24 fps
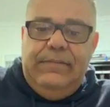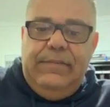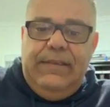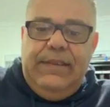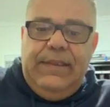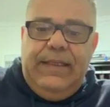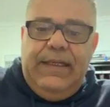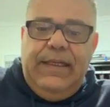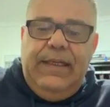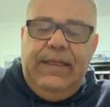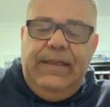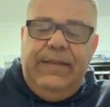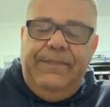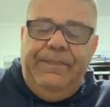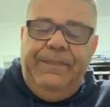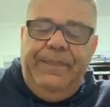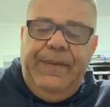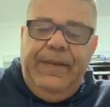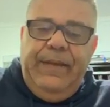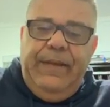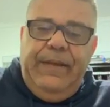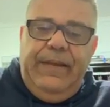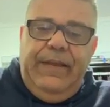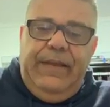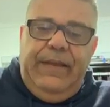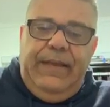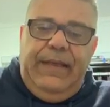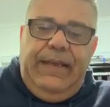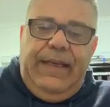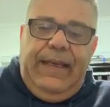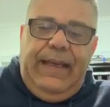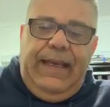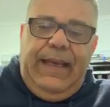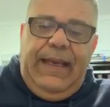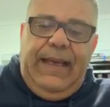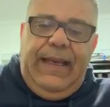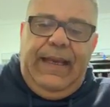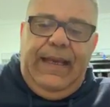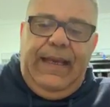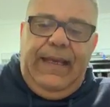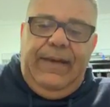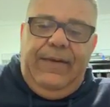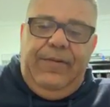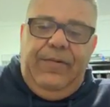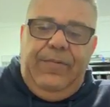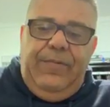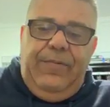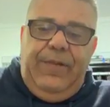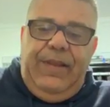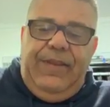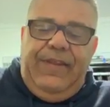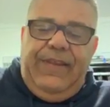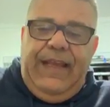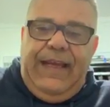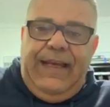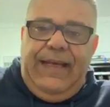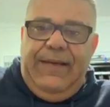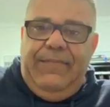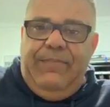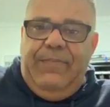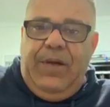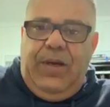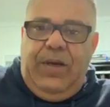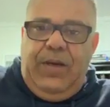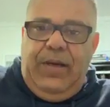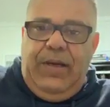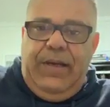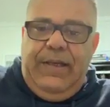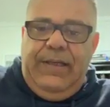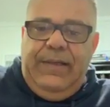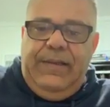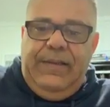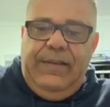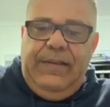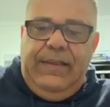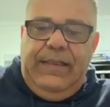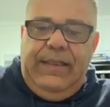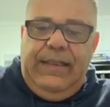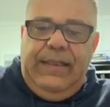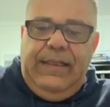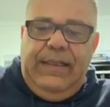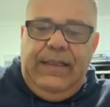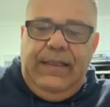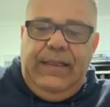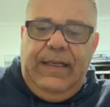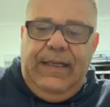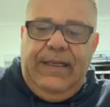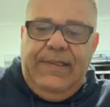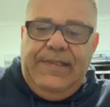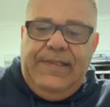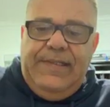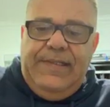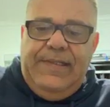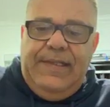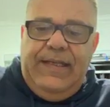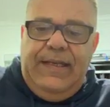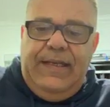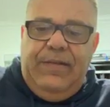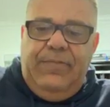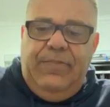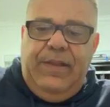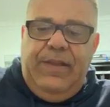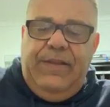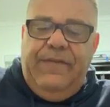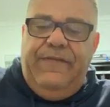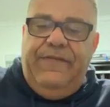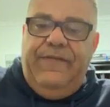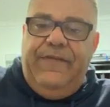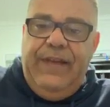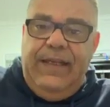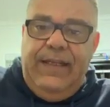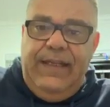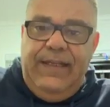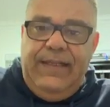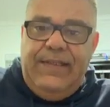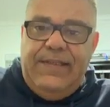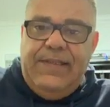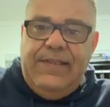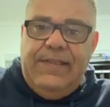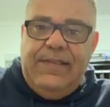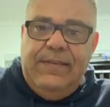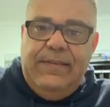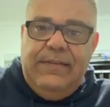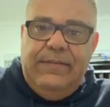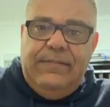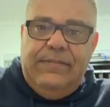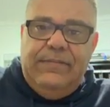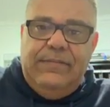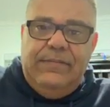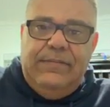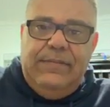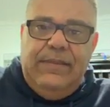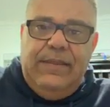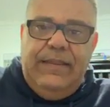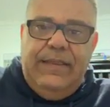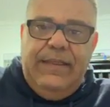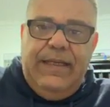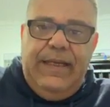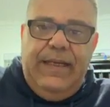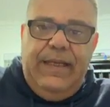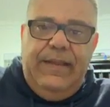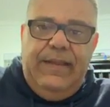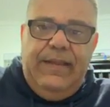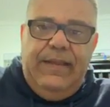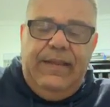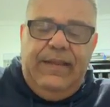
Okay, and with that in mind, as I said, with affiliates, Okay,